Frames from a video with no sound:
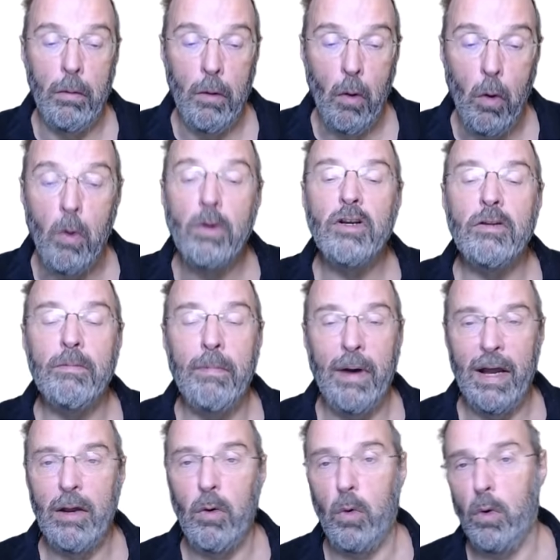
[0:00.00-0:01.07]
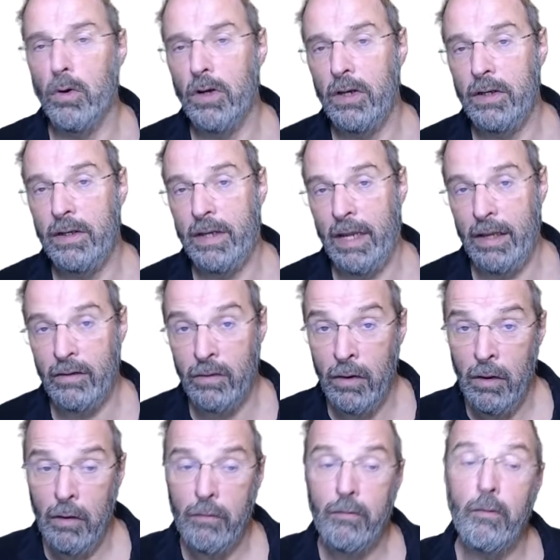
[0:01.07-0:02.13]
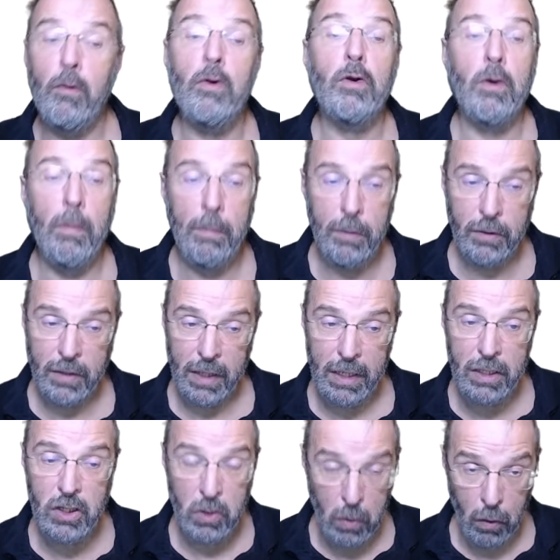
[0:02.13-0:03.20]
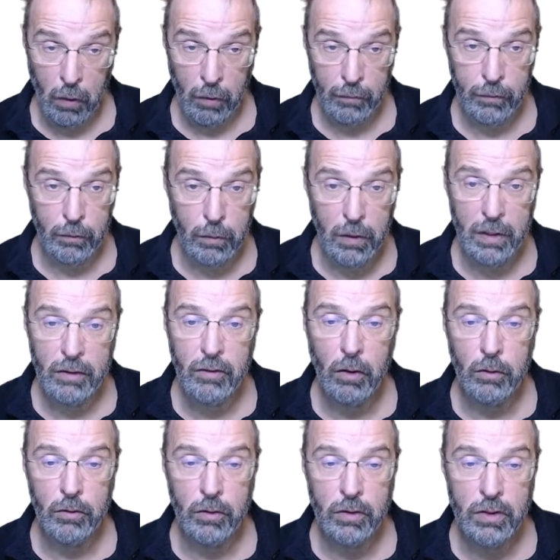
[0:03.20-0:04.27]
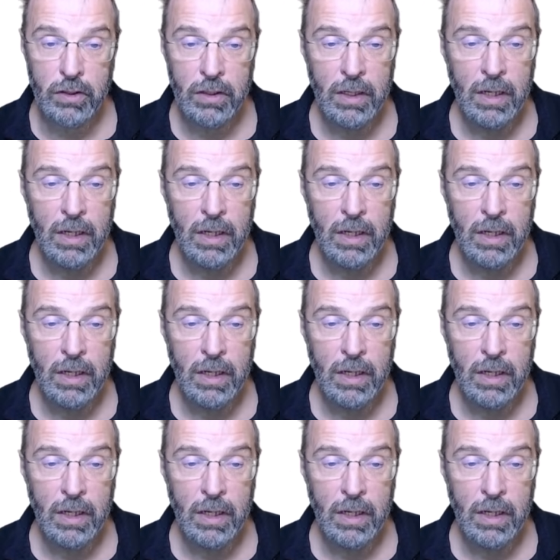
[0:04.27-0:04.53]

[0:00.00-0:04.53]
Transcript: ordered by order date for the computation of the running totals.